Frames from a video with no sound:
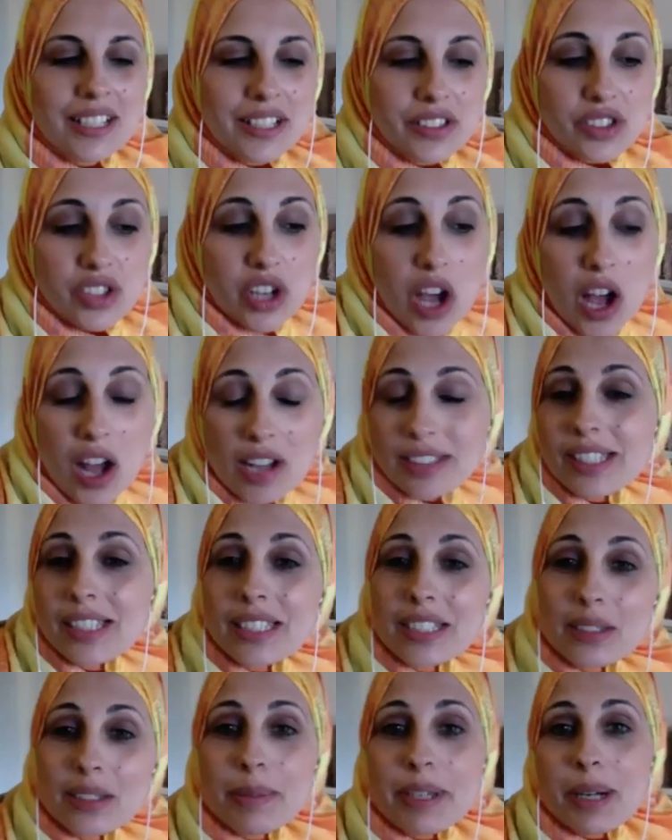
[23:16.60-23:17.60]
talked a
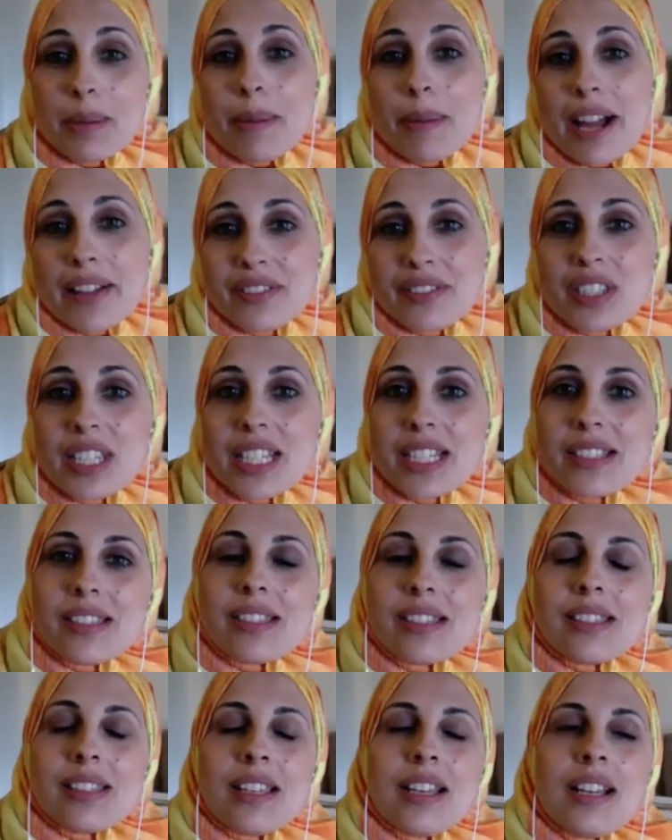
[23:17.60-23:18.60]
little bit about
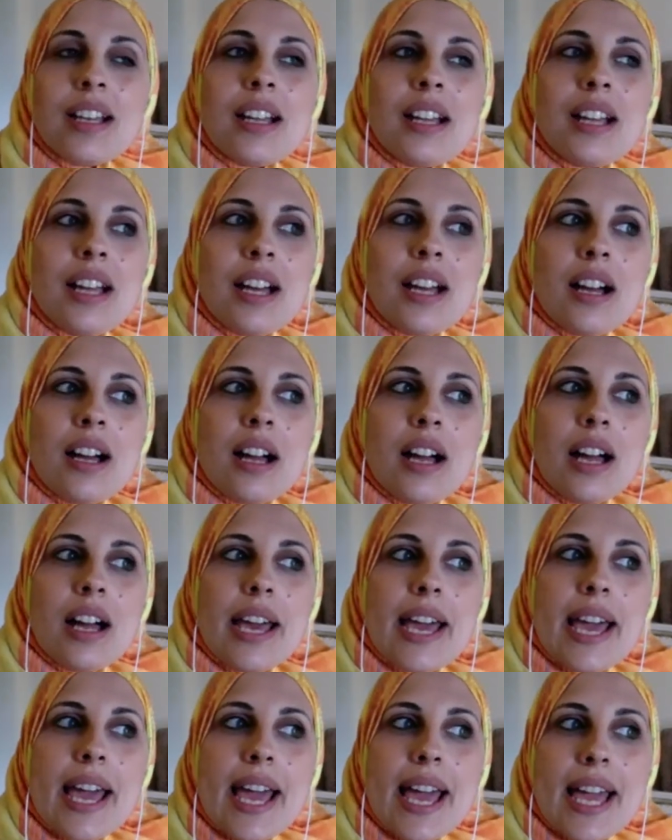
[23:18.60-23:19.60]
this.
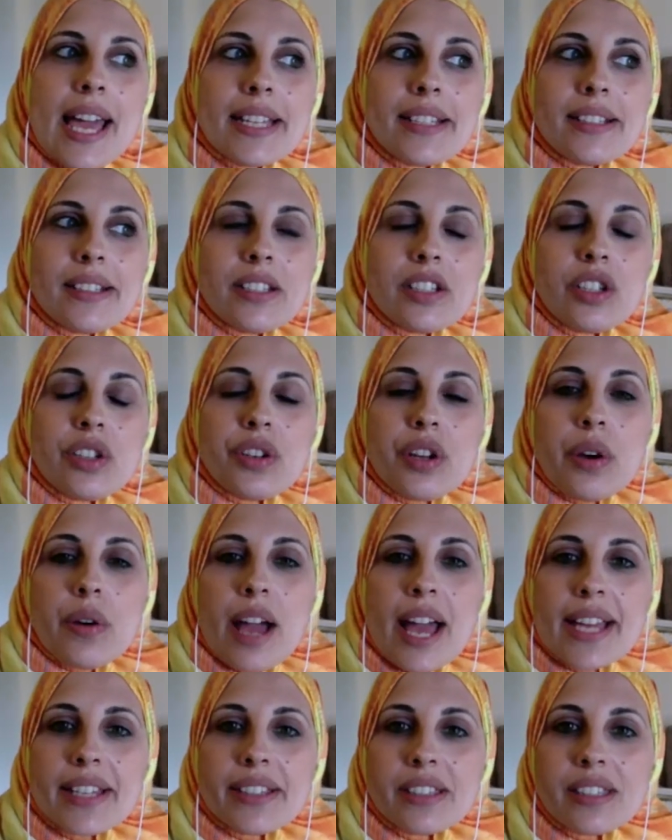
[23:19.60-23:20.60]
And, you know,
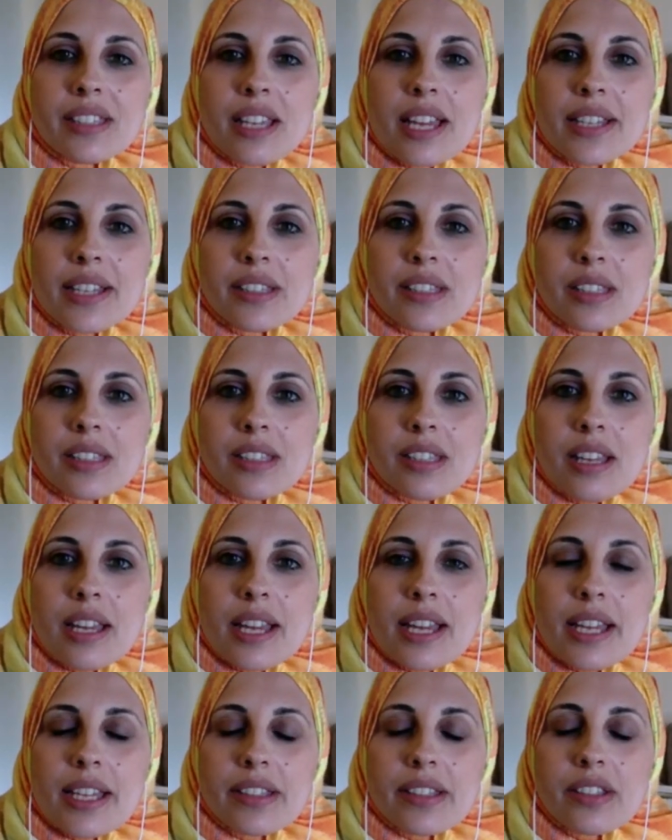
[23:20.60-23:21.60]
as
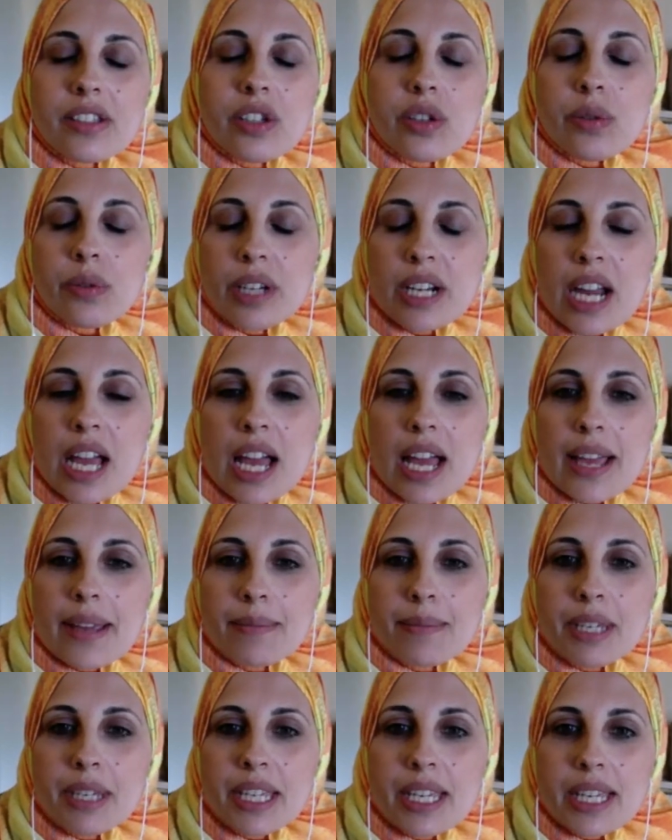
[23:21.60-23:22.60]
you and I
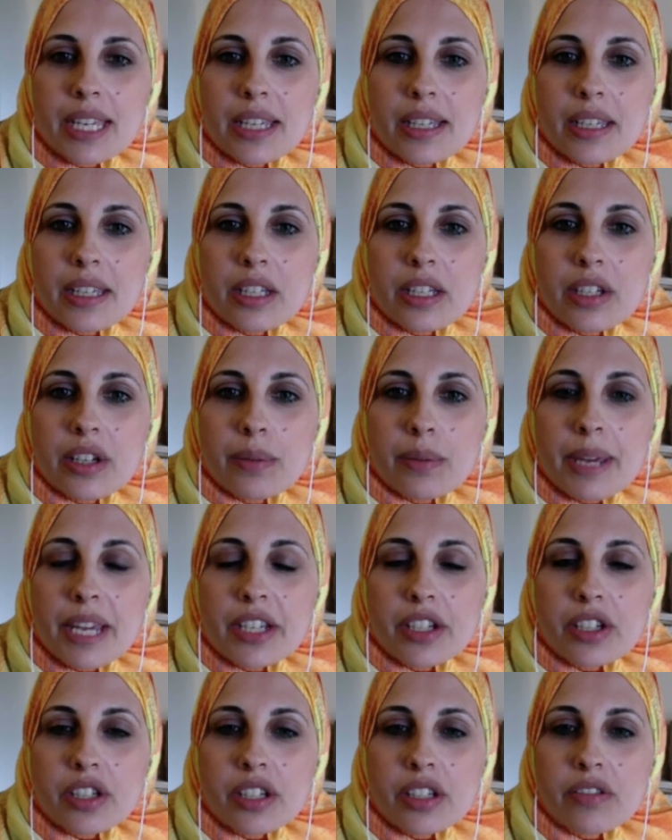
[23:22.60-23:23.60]
being, you know,
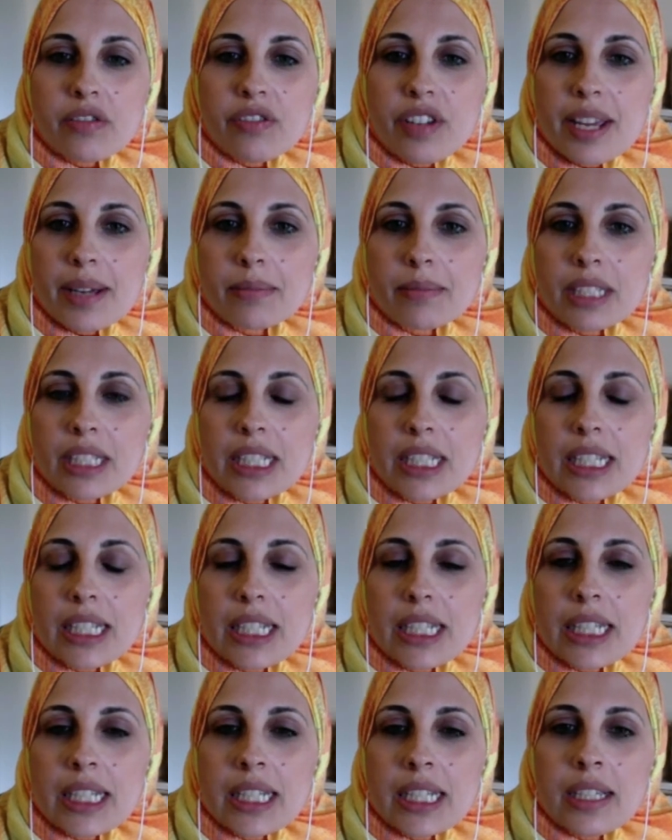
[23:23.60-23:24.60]
patient,
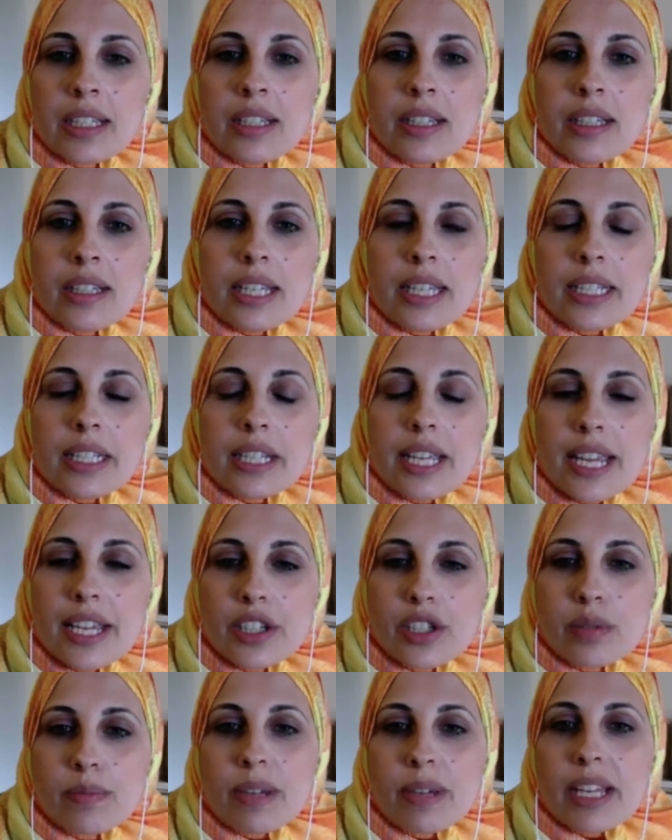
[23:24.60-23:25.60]
family,
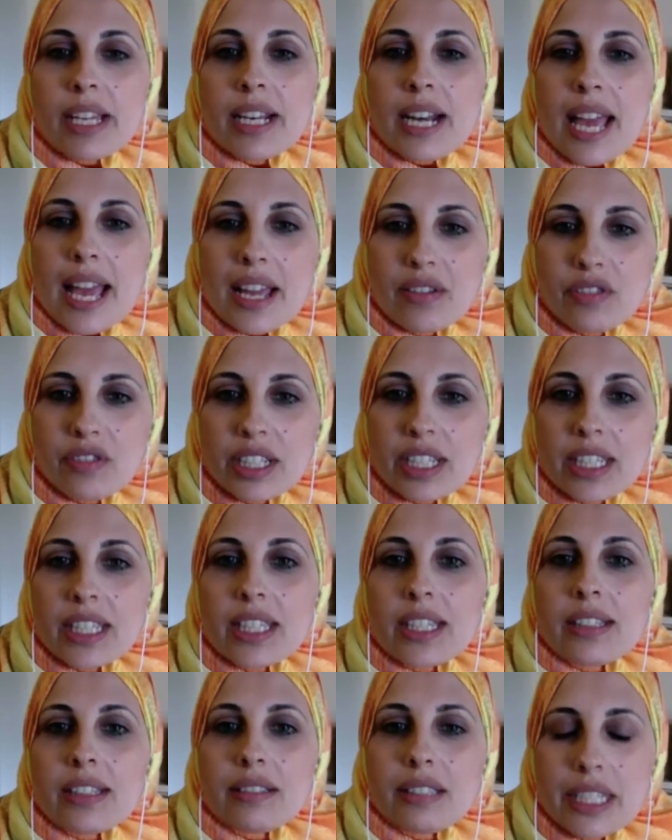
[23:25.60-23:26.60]
engagement,
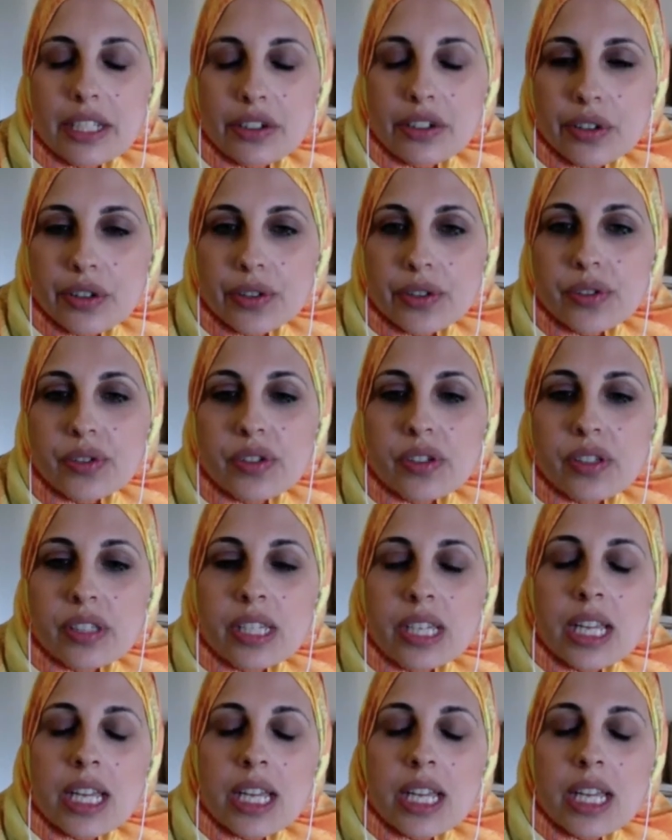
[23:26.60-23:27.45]
advocate leaders,